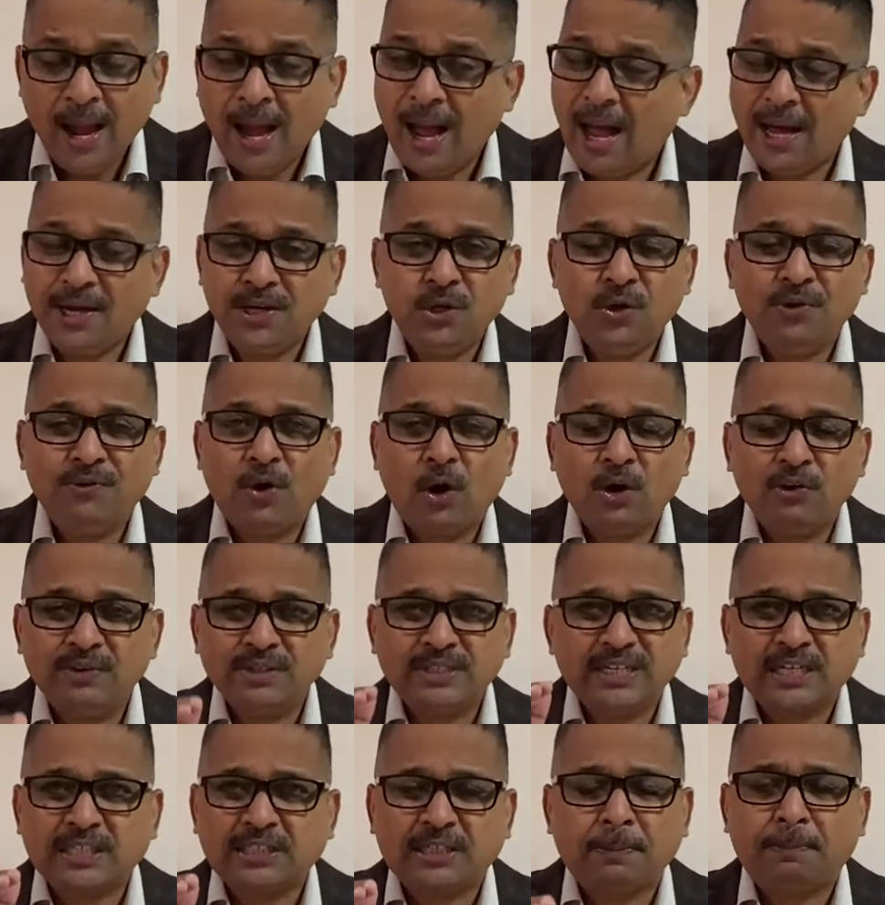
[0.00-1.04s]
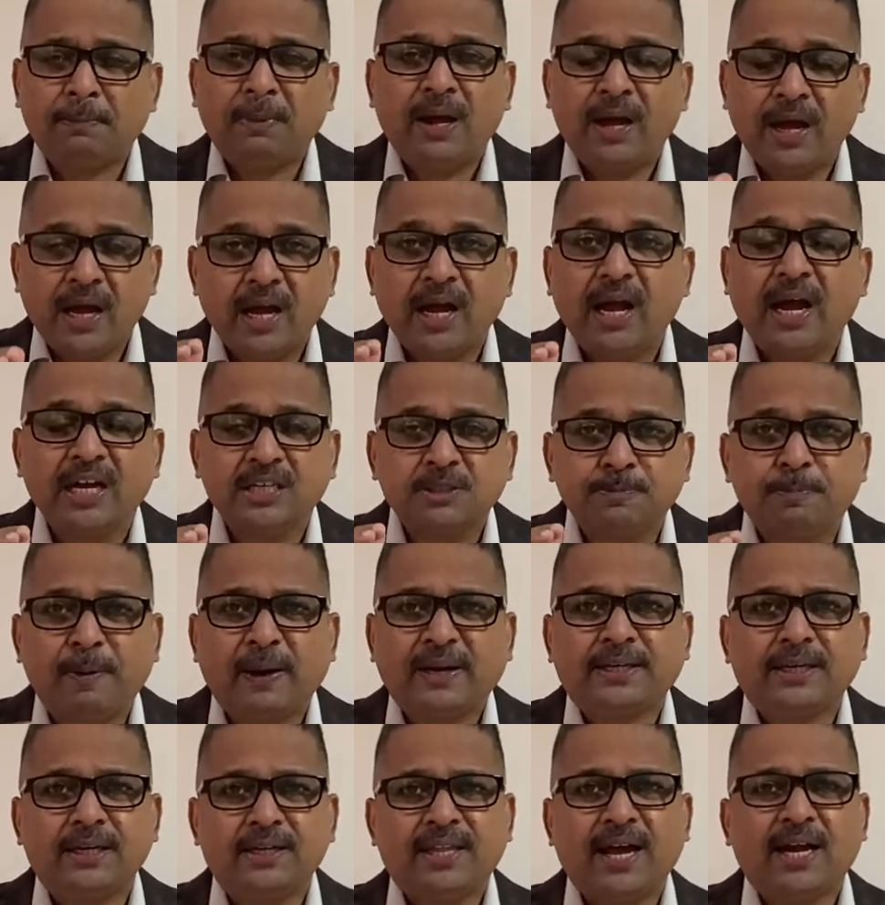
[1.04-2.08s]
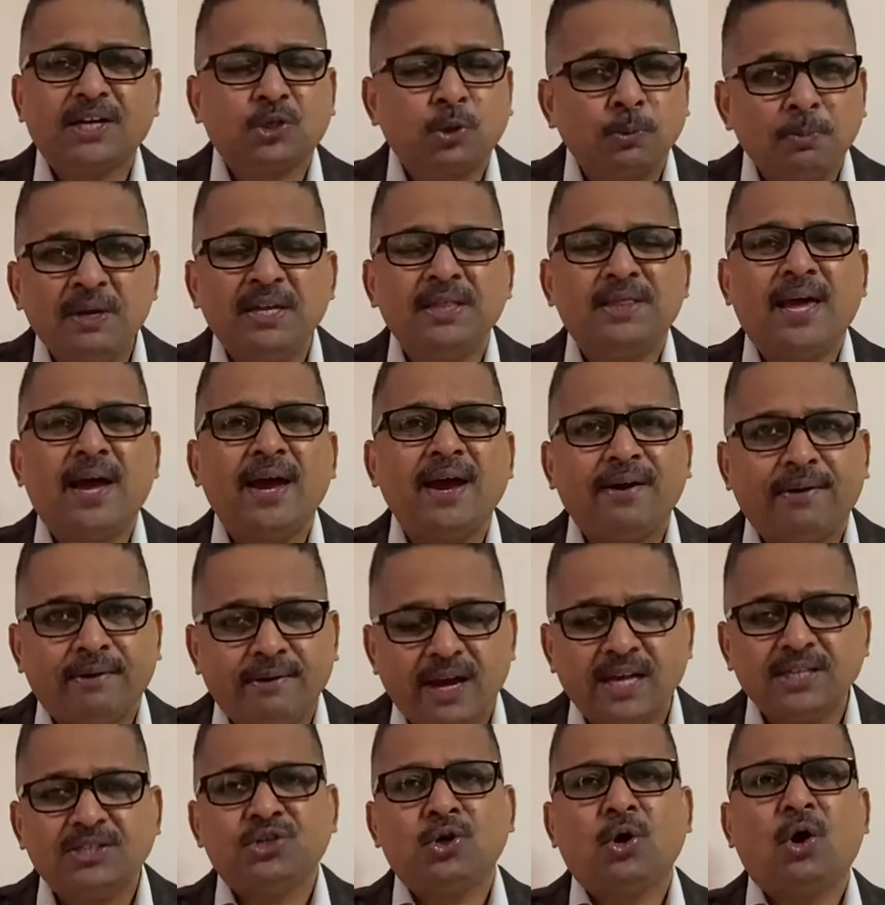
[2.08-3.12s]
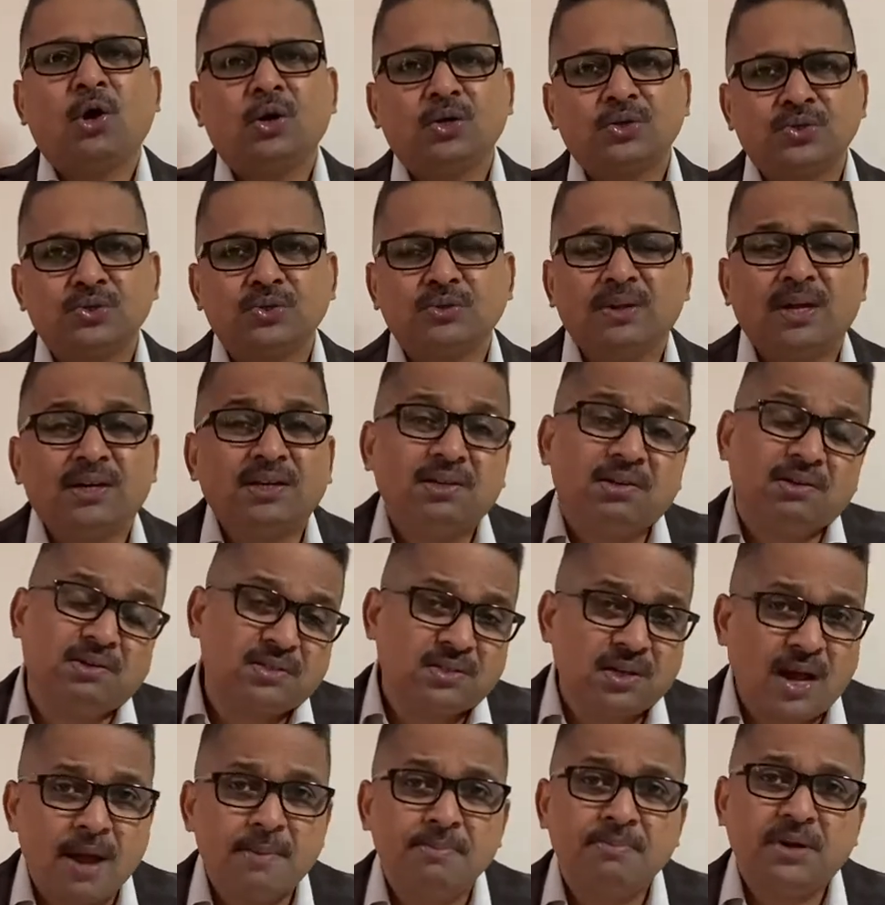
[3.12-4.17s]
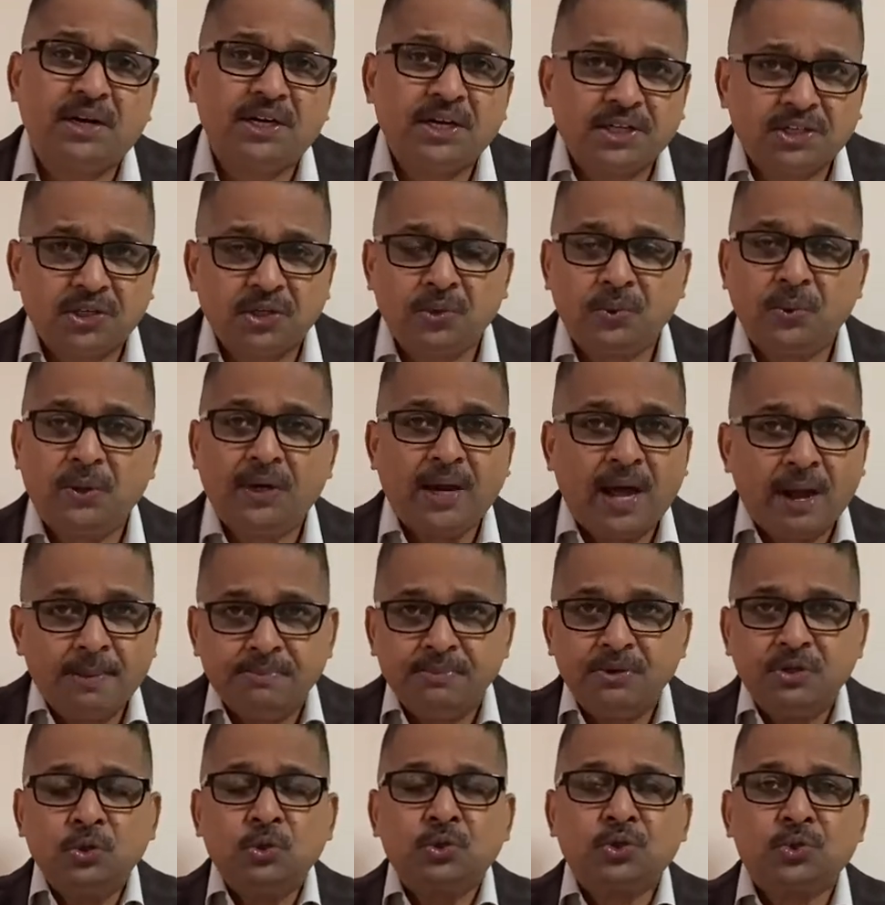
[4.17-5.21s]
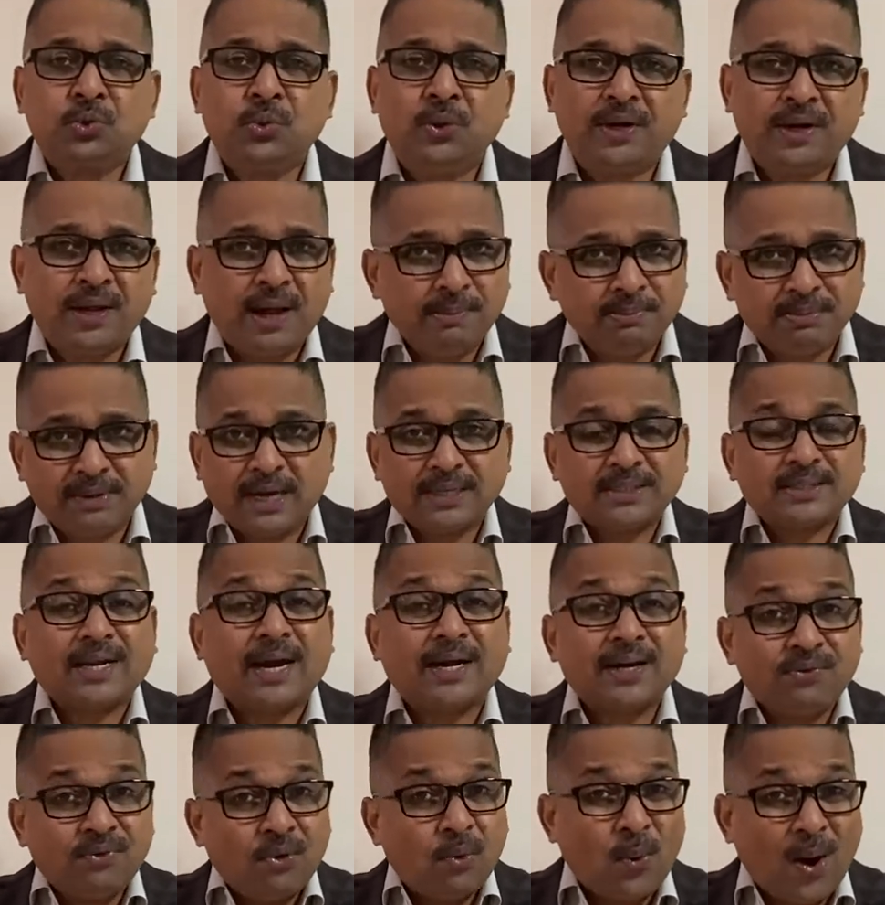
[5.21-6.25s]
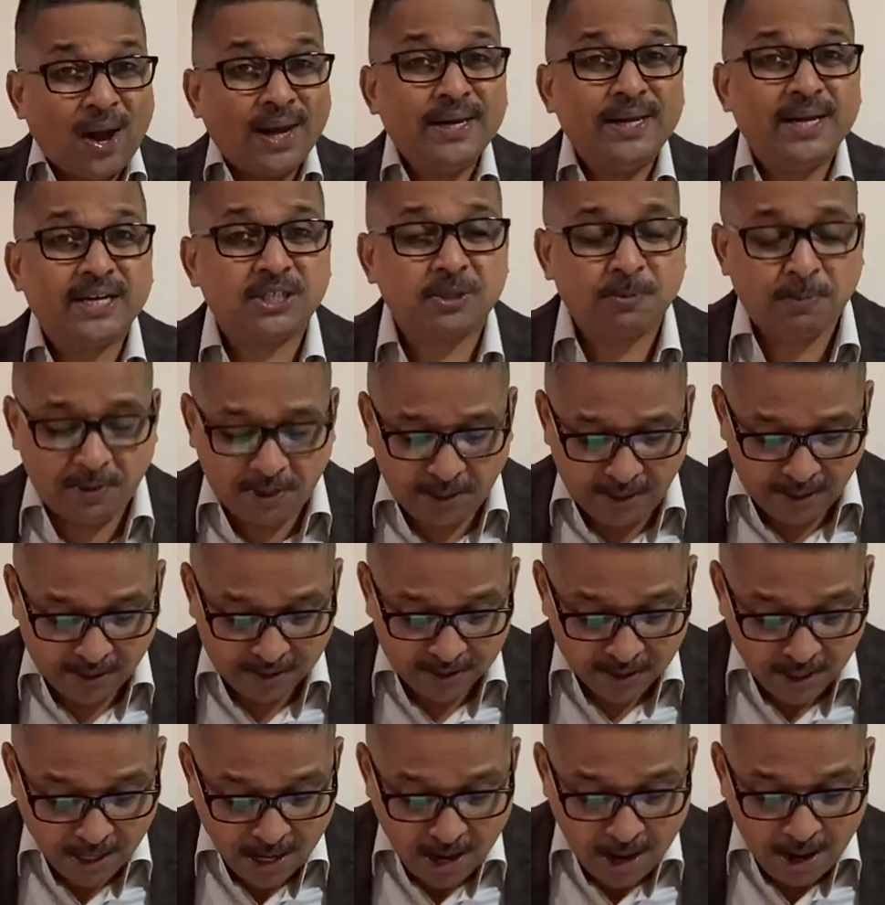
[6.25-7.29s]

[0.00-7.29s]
And you have always accept, eh, expected that to be there as yours. That I'm addicted to it, I'm used to it, I'm, that's kind of a valley experience.